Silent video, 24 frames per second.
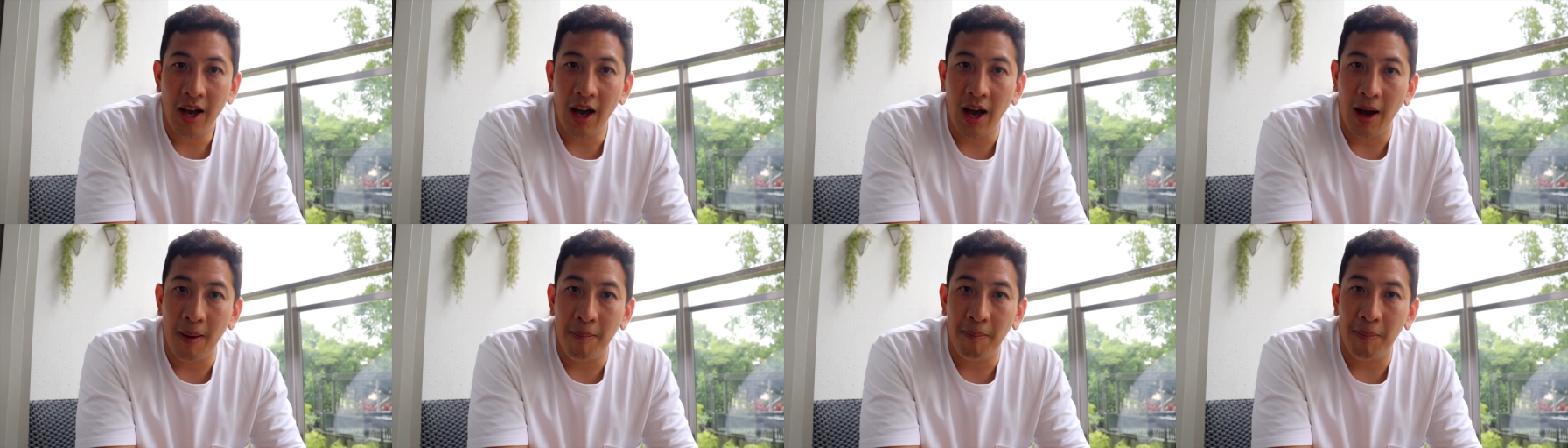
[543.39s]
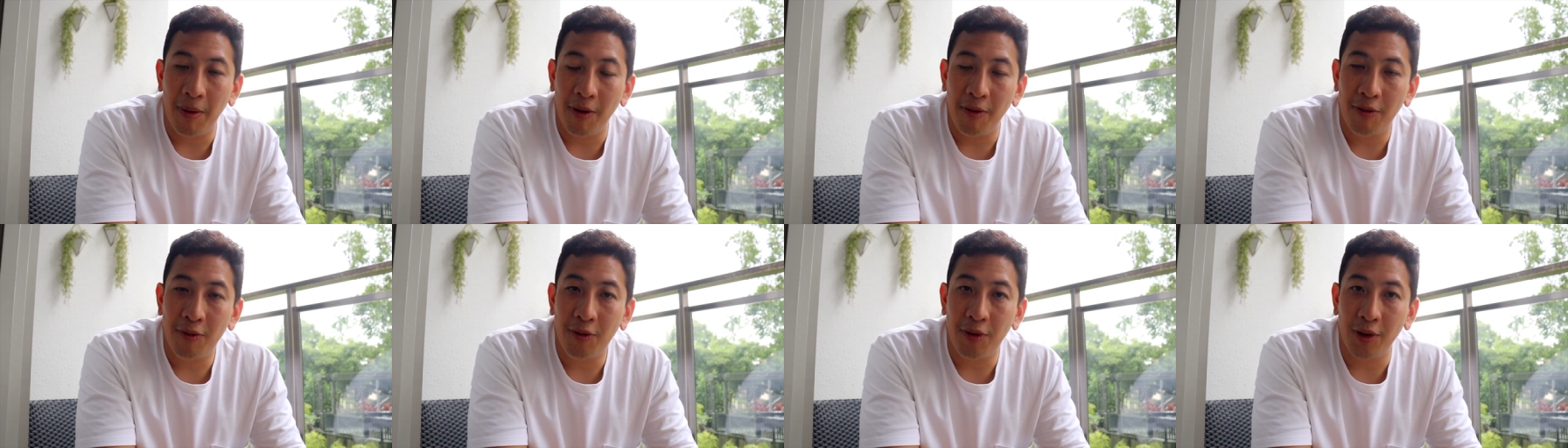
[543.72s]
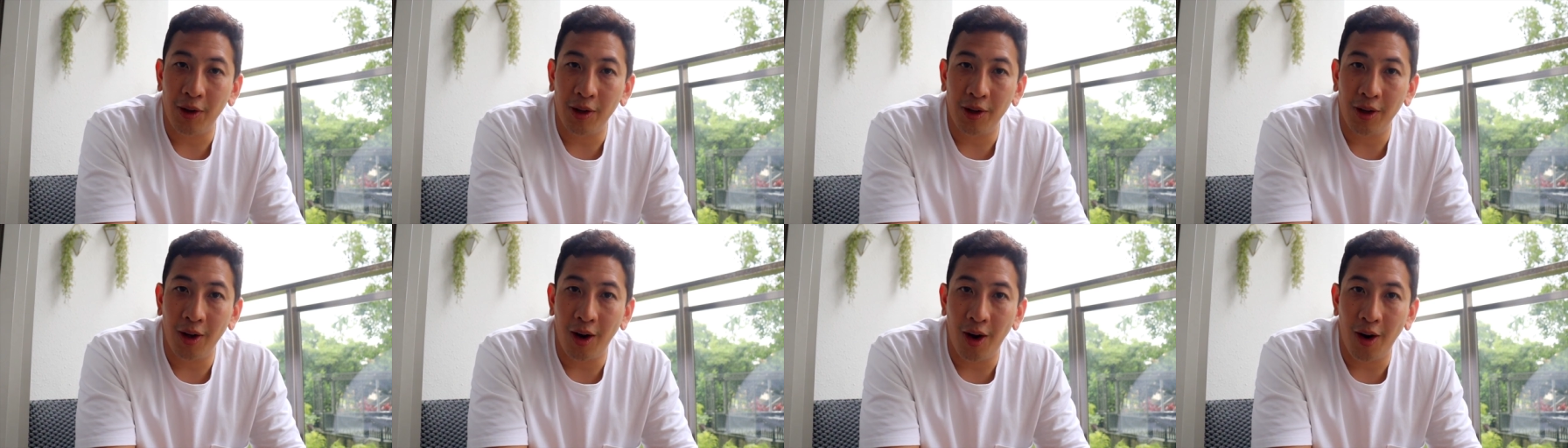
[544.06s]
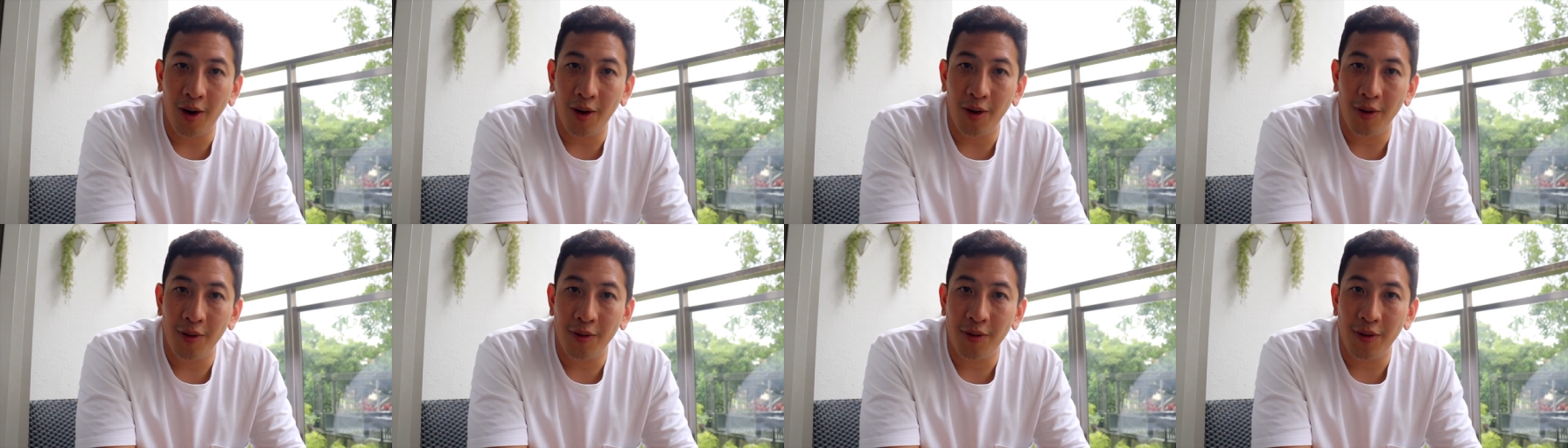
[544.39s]
um, but full
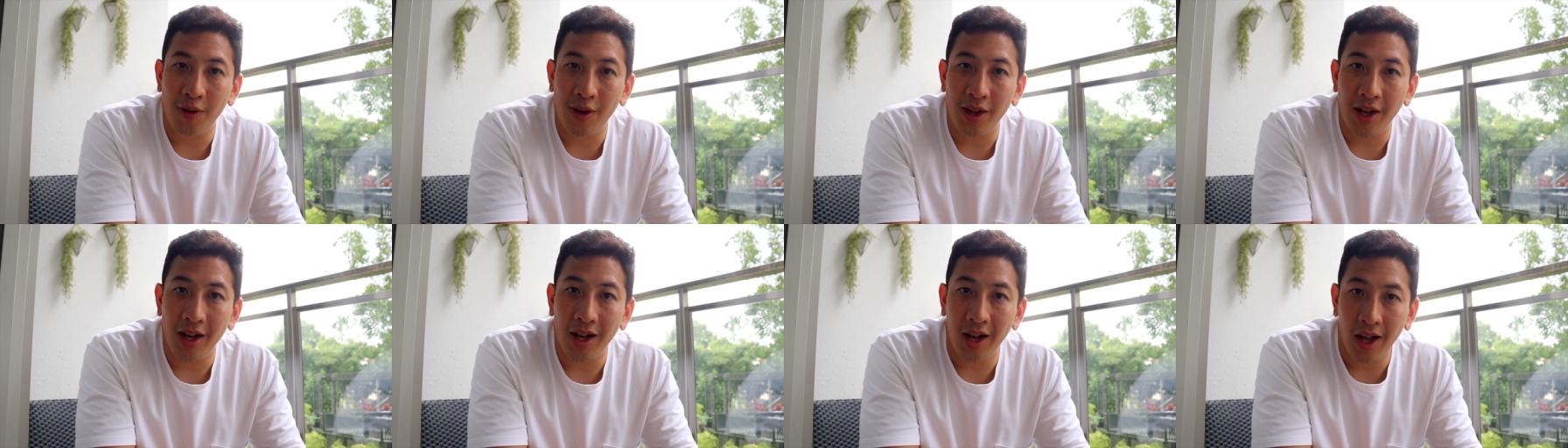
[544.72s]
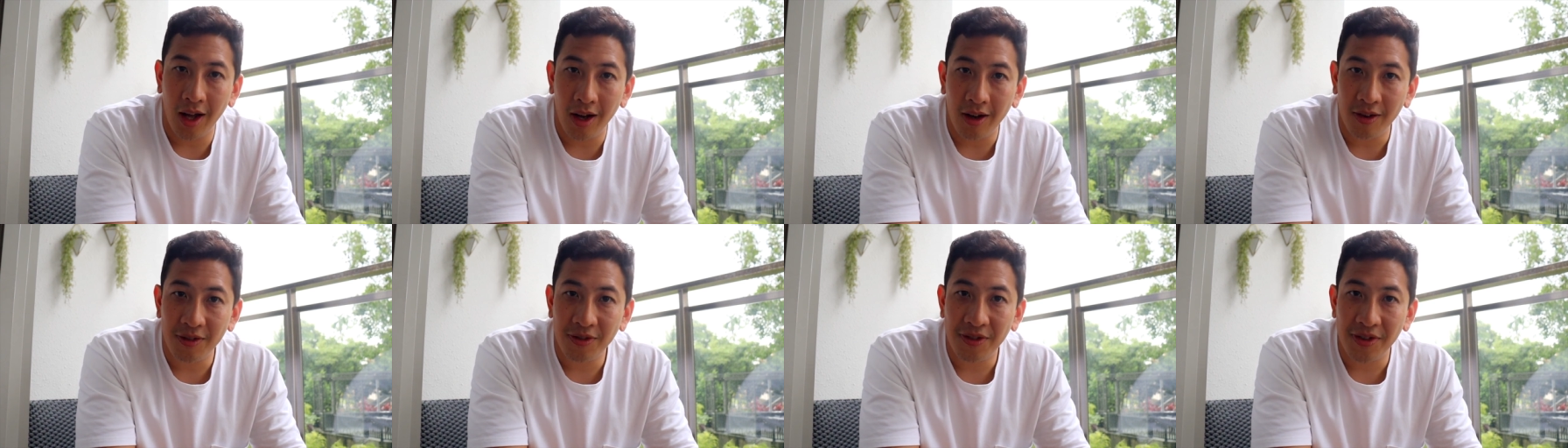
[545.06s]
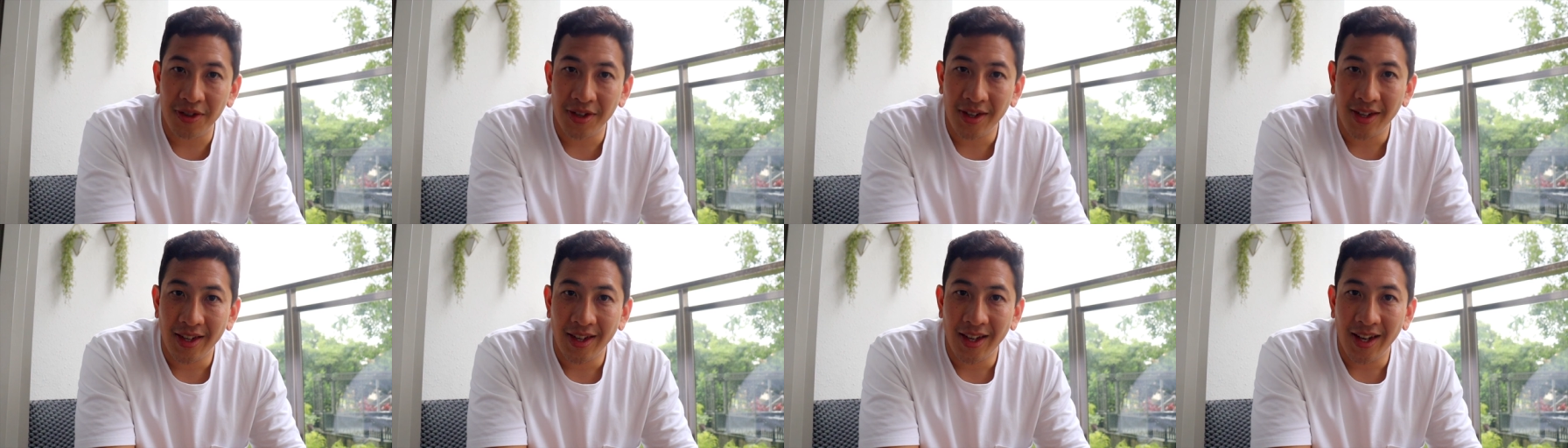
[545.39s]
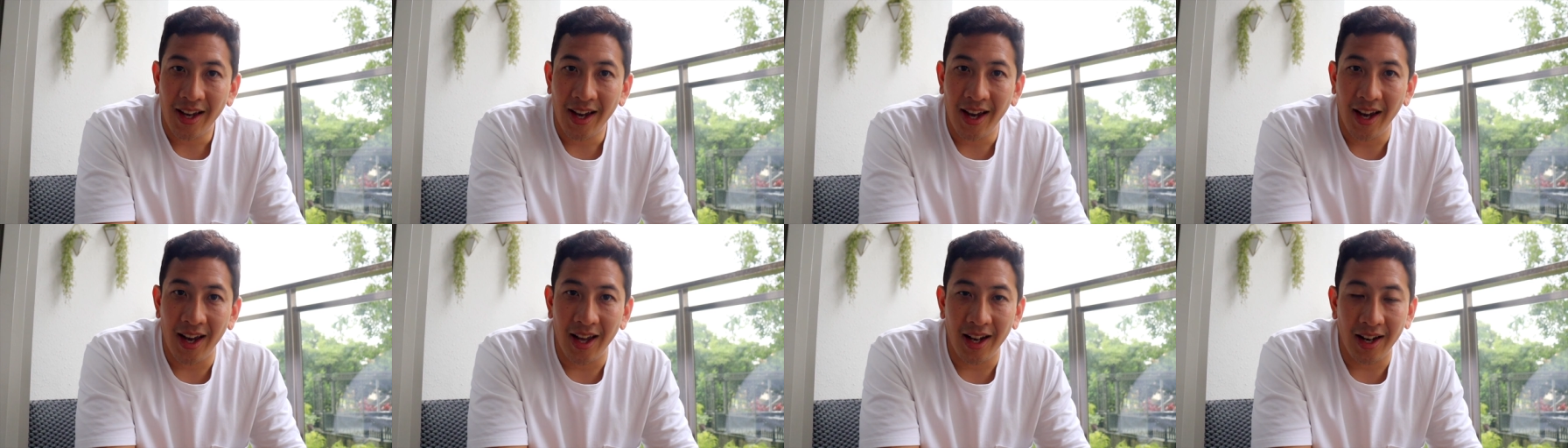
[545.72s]
of love
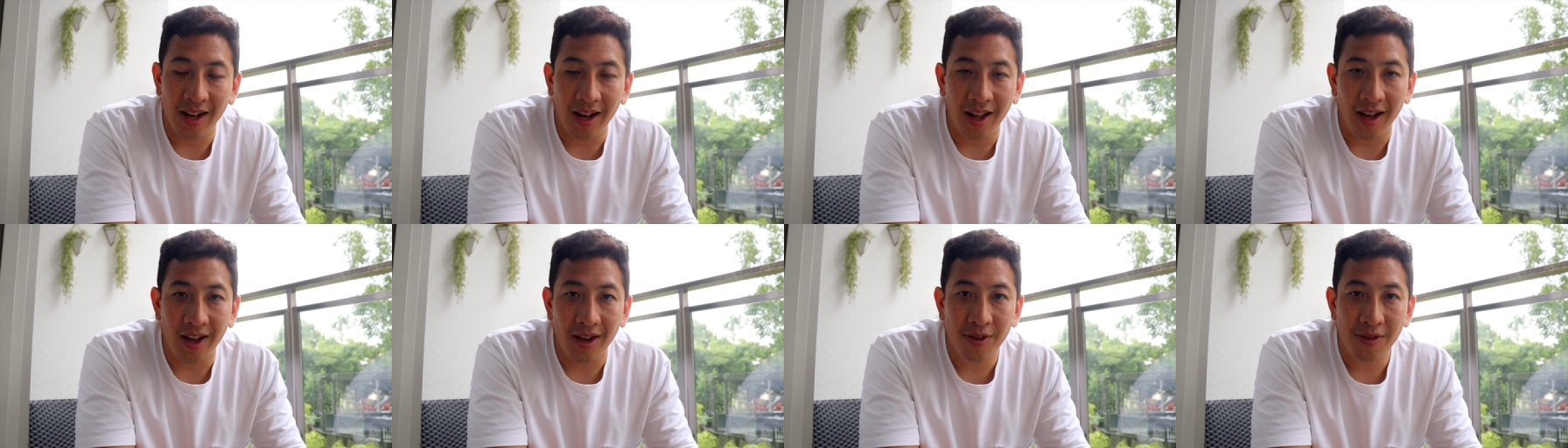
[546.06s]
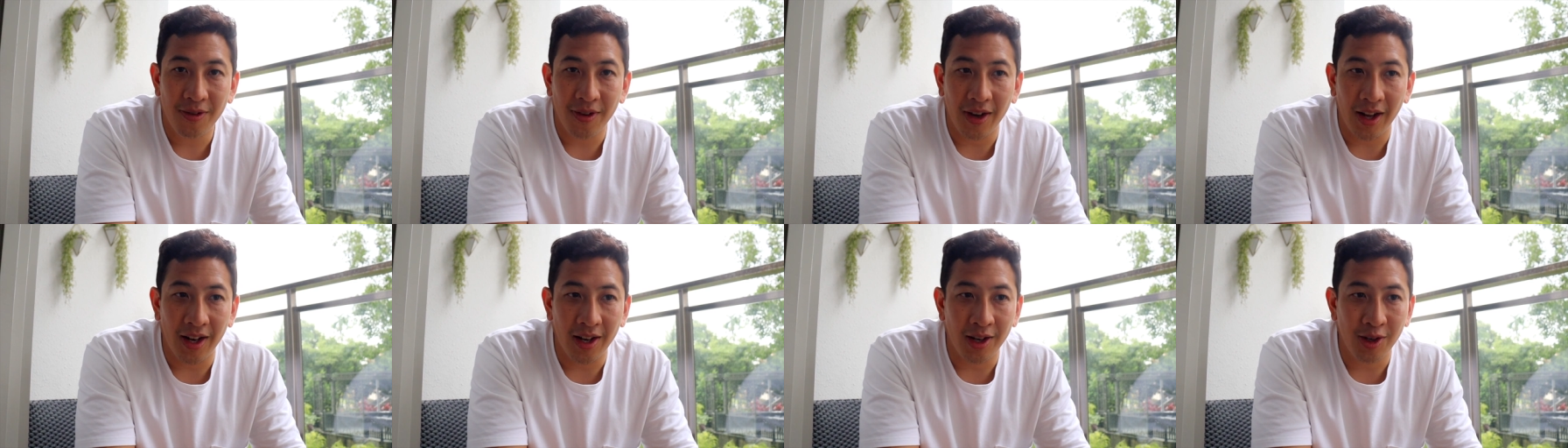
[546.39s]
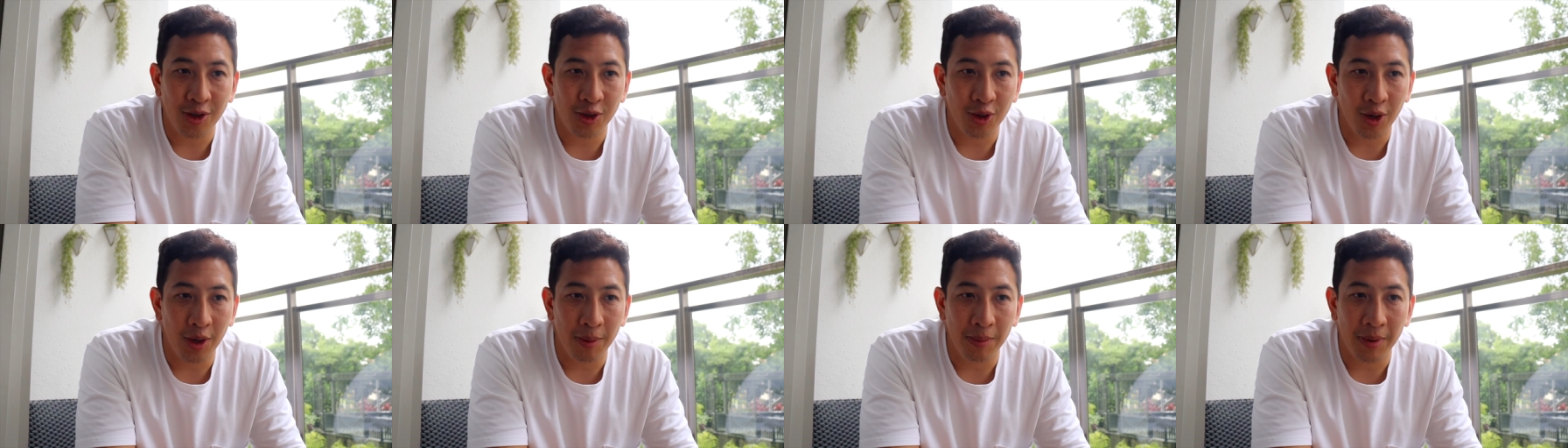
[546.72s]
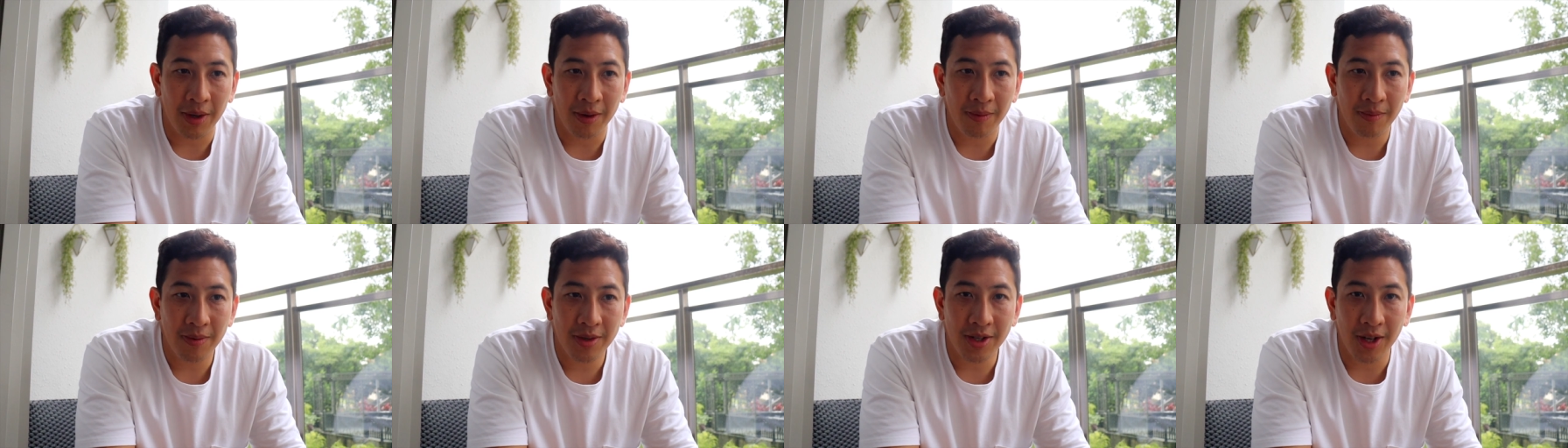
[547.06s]
and life and enjoyment.